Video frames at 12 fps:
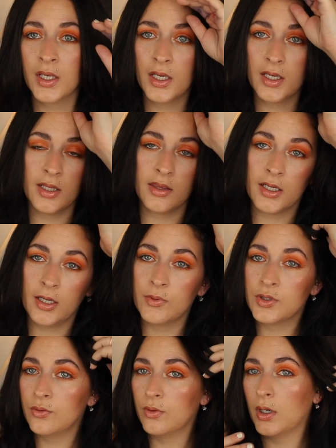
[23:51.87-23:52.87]
And I think I
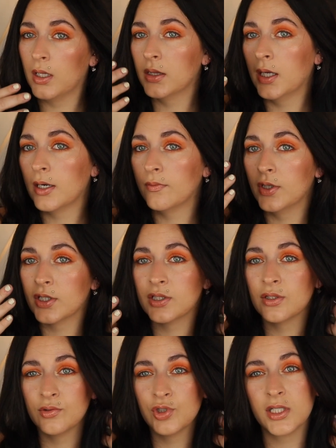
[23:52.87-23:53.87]
would do a lot of
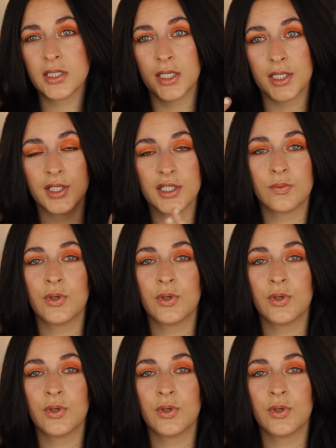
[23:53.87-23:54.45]
looks just like this,